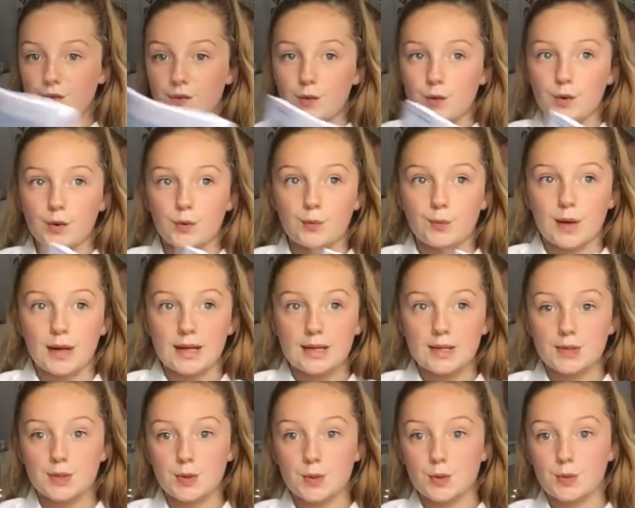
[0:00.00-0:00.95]
for my
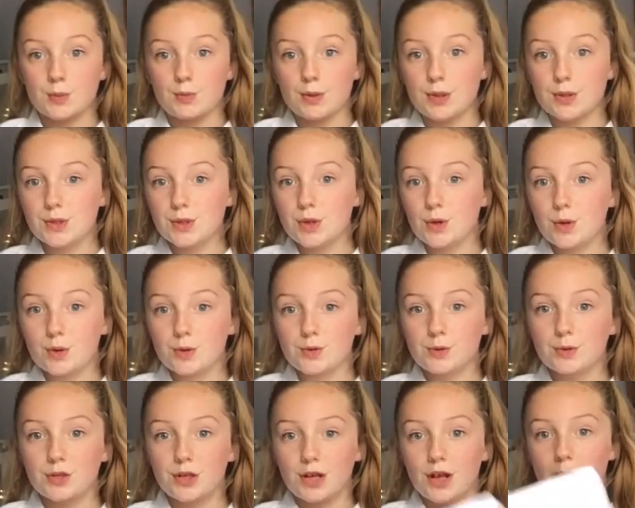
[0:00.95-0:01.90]
school musical
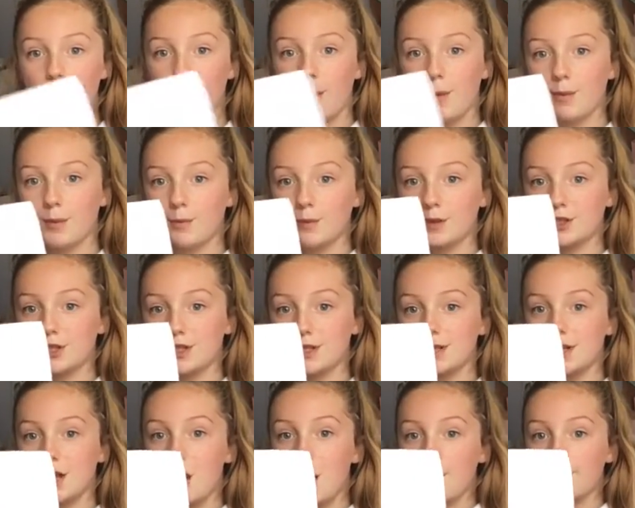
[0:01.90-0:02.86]
which we're doing at the moment which
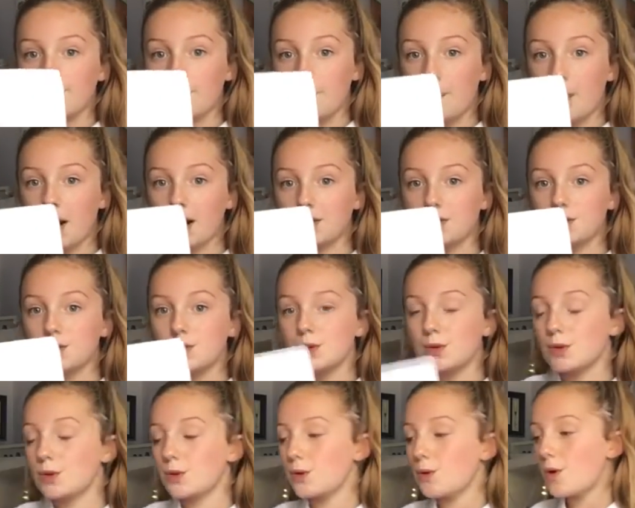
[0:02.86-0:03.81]
is
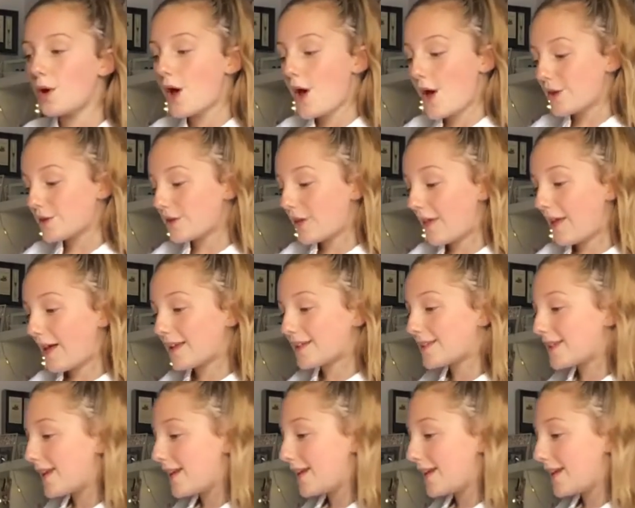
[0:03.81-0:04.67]
Rapunzel, so that's